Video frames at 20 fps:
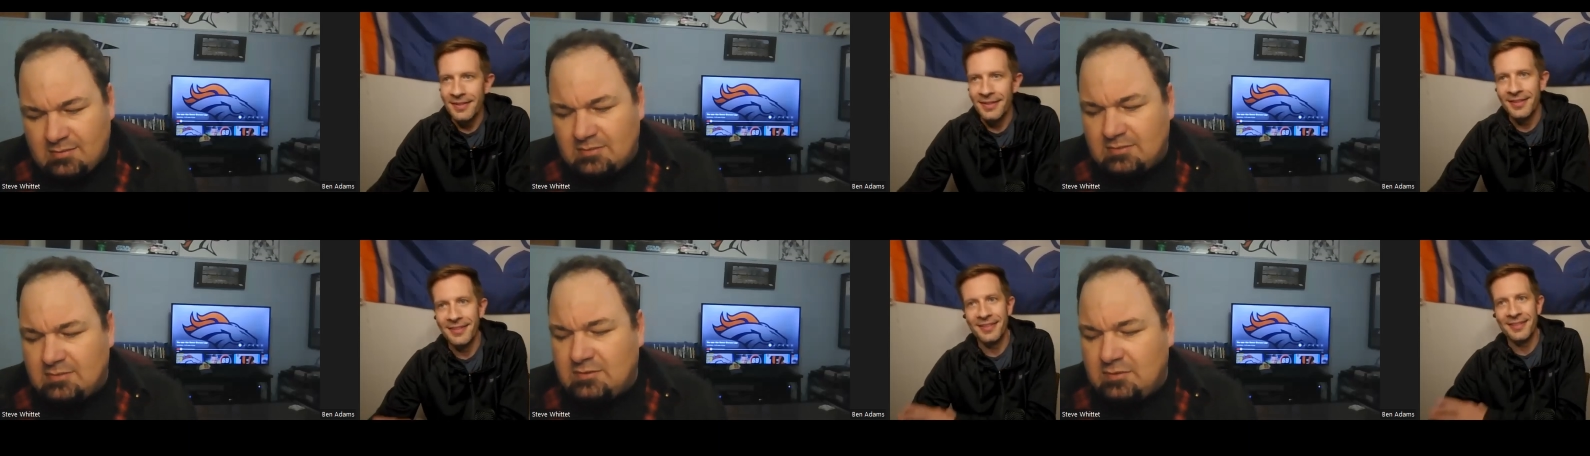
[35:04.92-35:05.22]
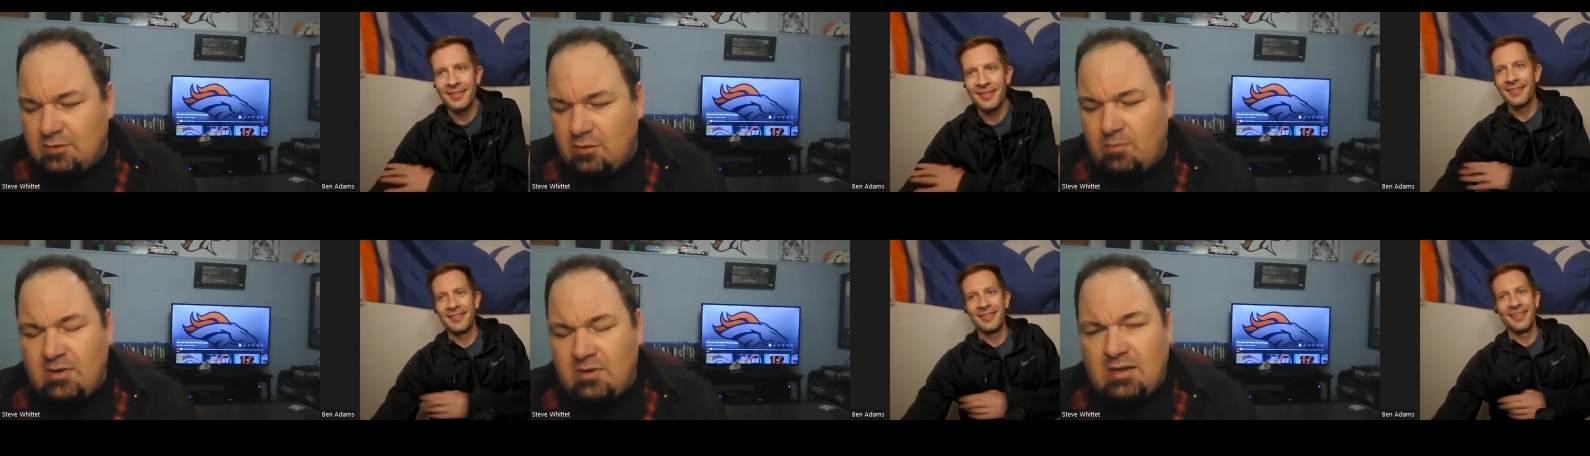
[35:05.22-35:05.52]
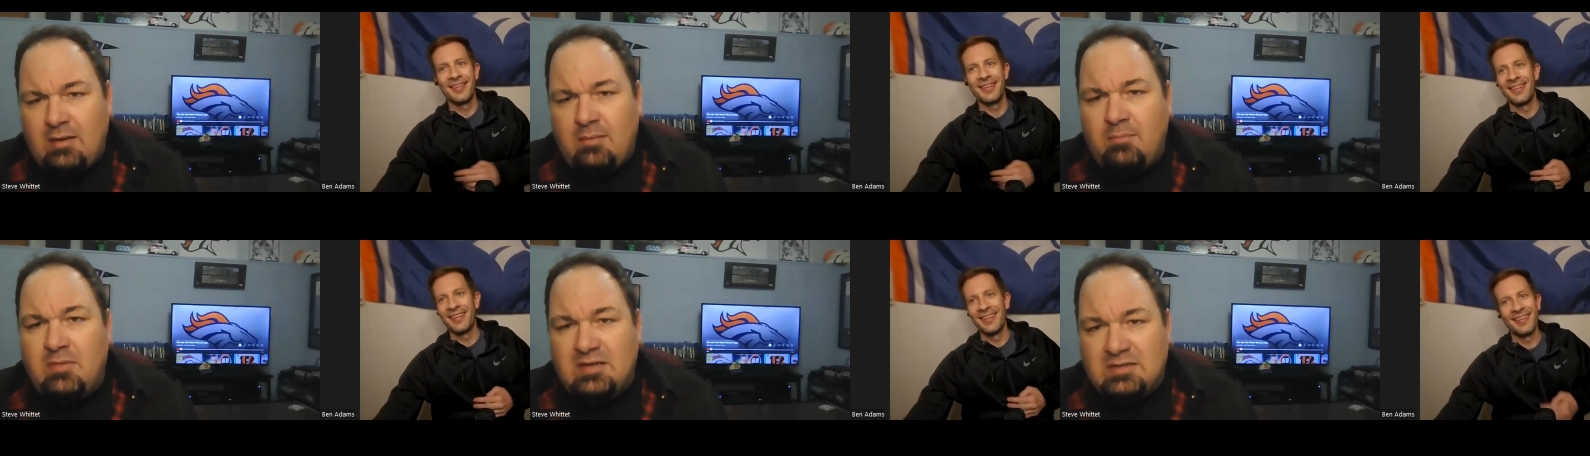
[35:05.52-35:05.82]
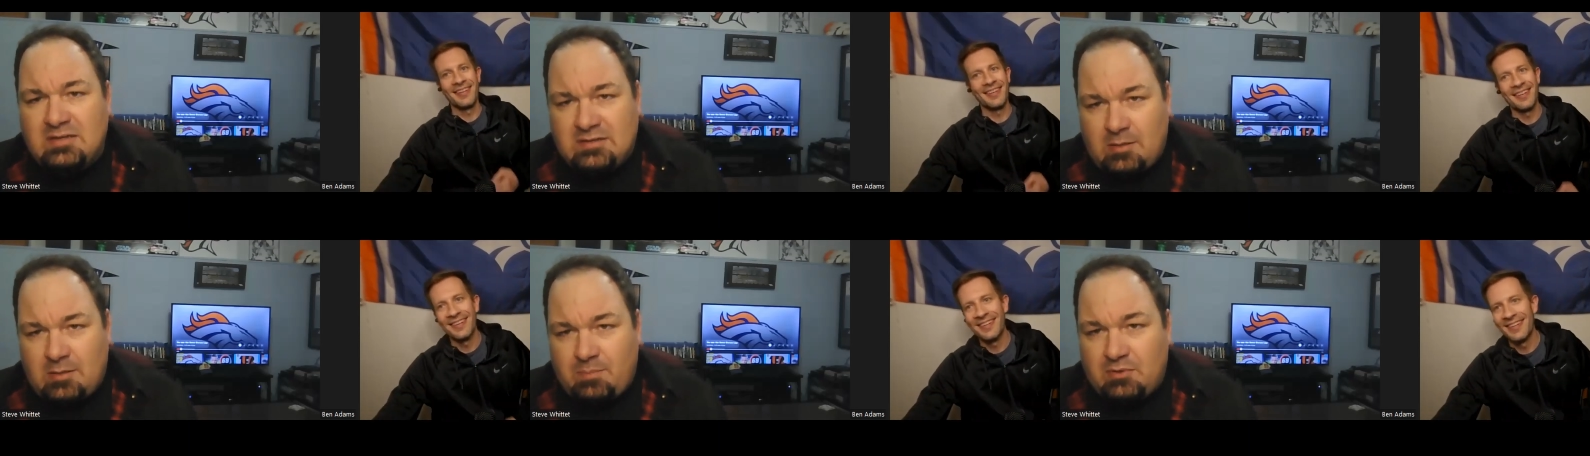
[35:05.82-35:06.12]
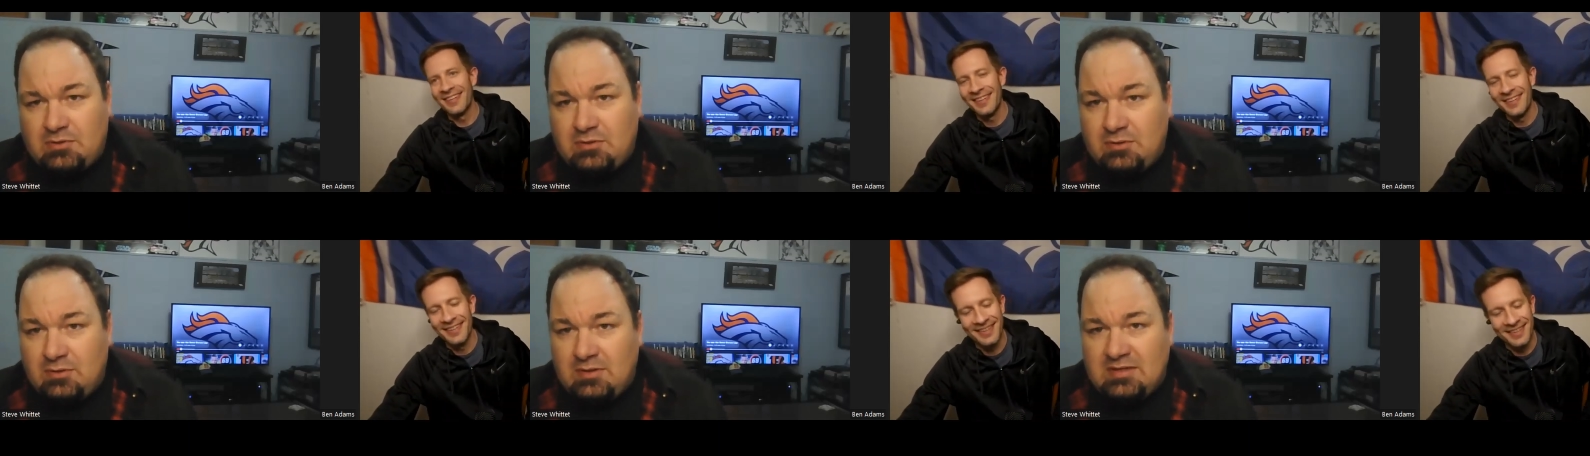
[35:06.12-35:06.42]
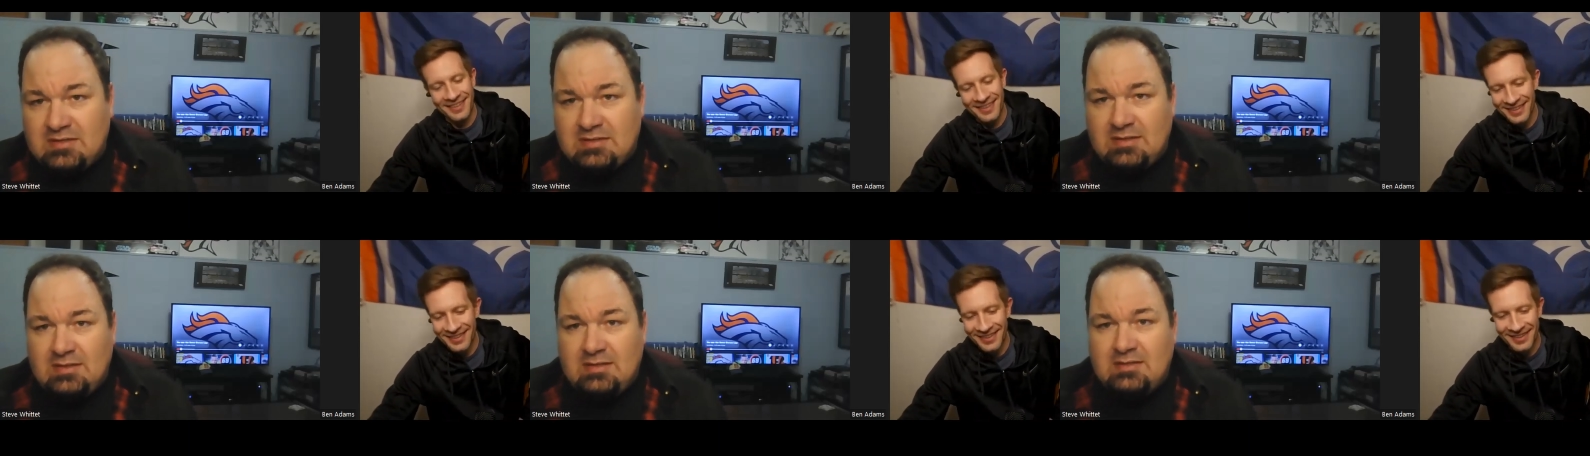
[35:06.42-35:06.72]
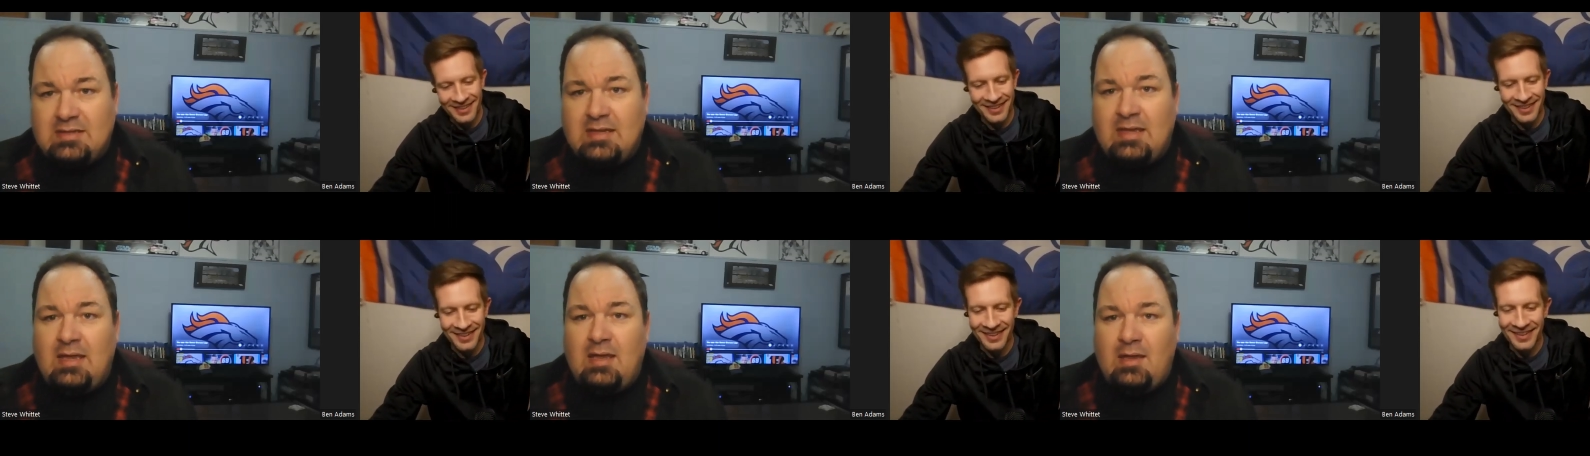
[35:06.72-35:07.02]
Speaker 1: So many missed opportunities in
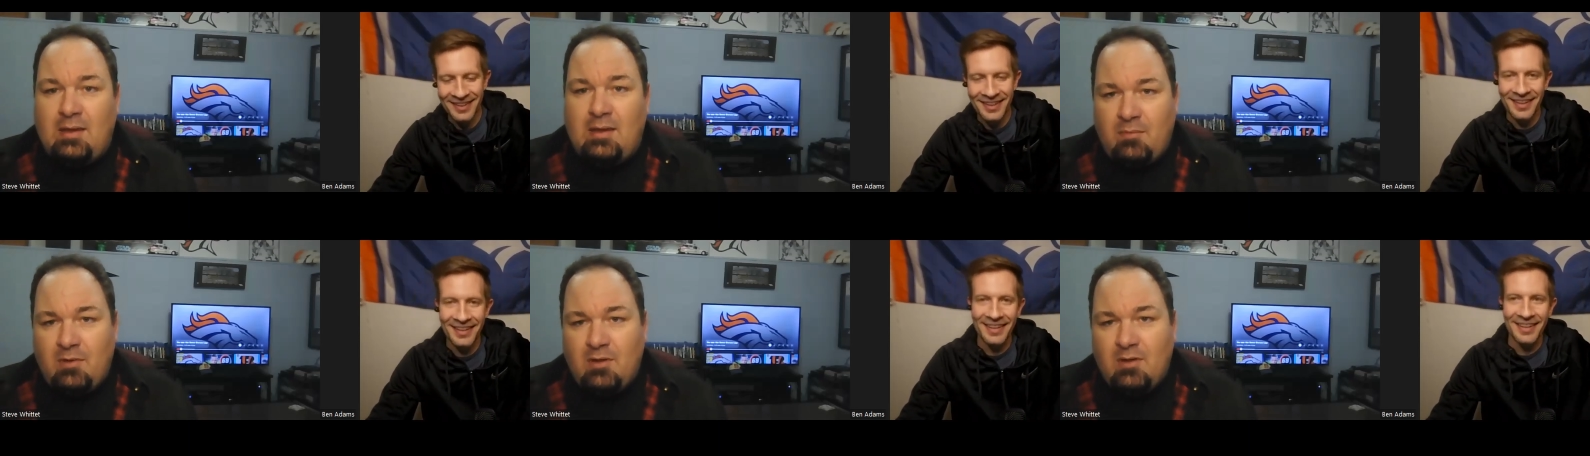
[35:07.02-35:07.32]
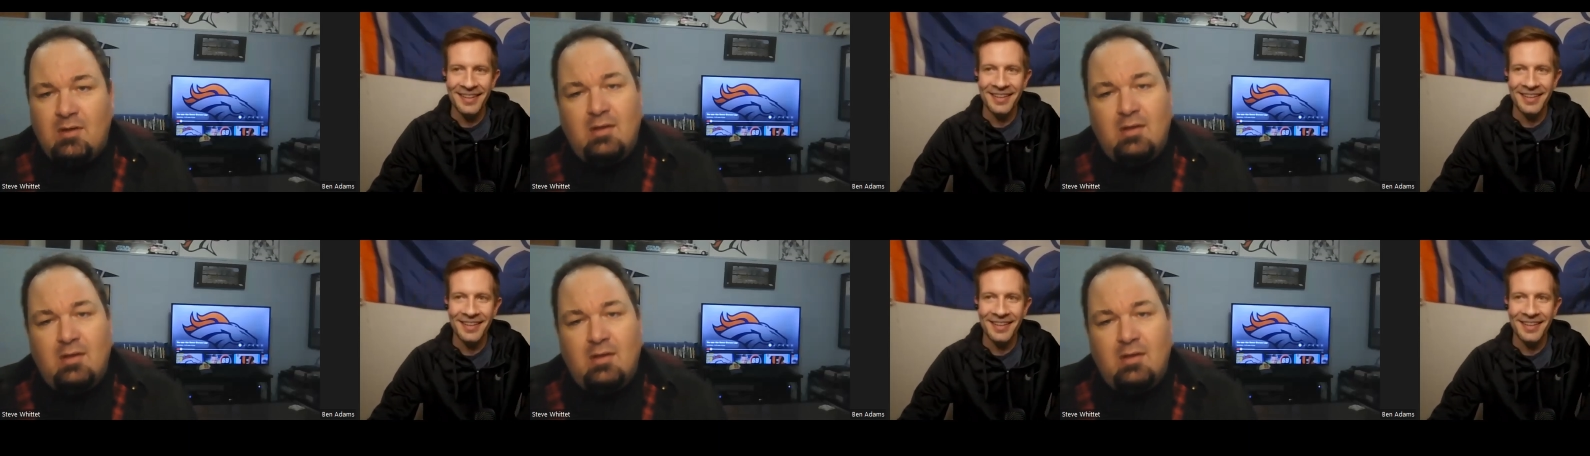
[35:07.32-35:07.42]
this game.